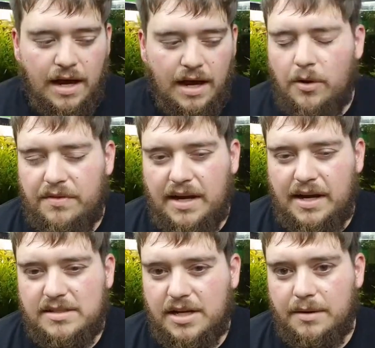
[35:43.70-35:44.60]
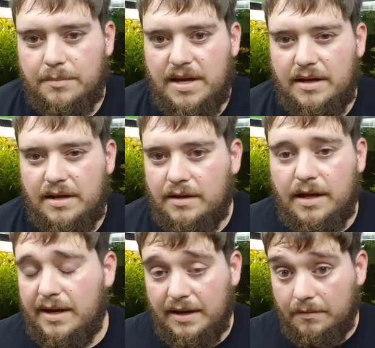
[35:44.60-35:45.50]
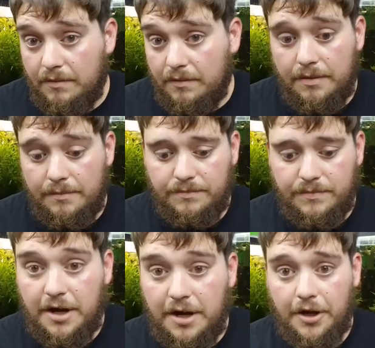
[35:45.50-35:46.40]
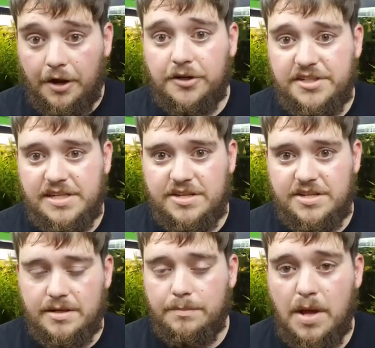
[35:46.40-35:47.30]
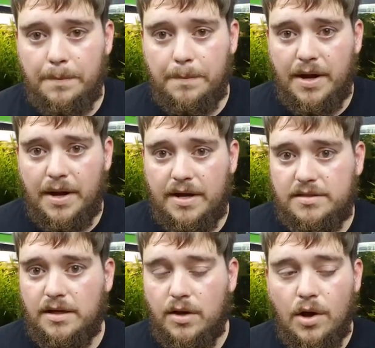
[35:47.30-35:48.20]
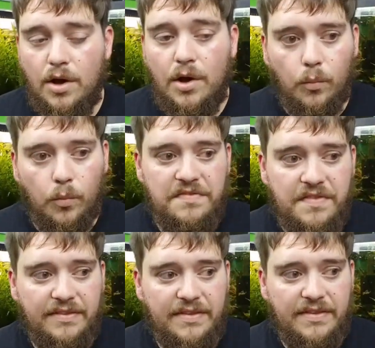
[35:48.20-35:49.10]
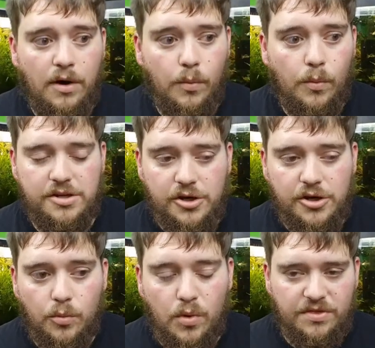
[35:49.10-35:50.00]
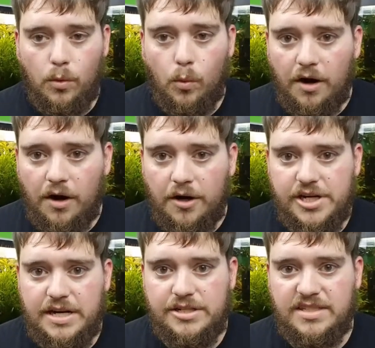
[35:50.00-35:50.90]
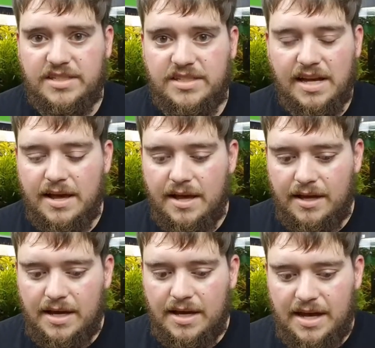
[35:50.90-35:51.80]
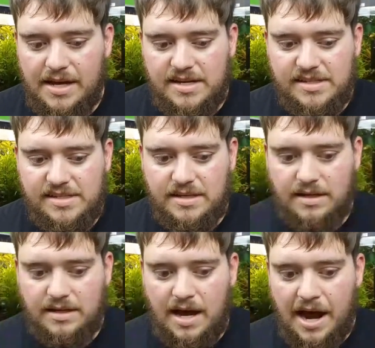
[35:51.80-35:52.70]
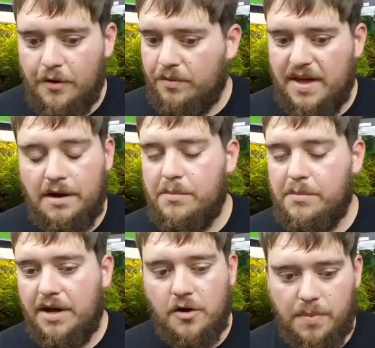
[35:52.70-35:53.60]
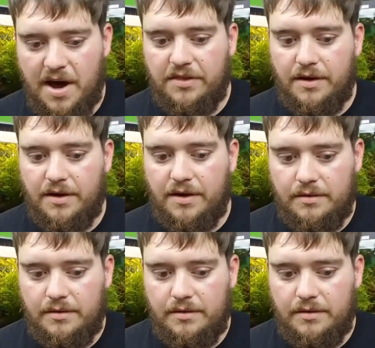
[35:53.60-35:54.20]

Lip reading: I don't think it's going to be a gutter system, but one thing that I want to do with the water changes is I don't think I'm going to go Python.